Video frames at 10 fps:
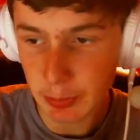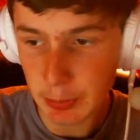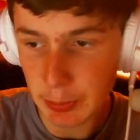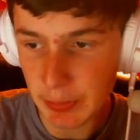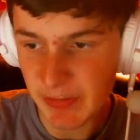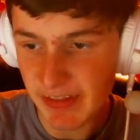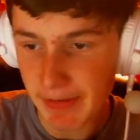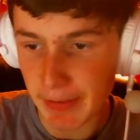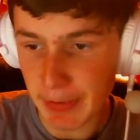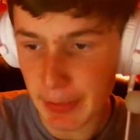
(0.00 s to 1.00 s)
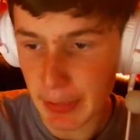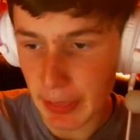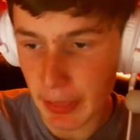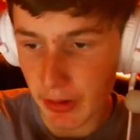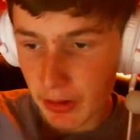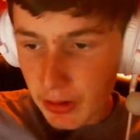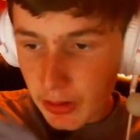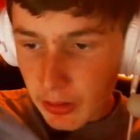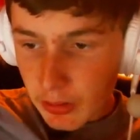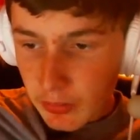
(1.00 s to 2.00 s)
Rocks first,
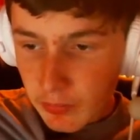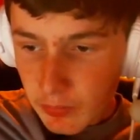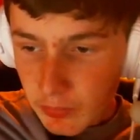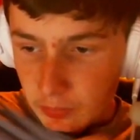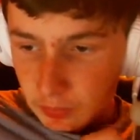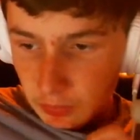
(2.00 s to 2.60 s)
SKT second,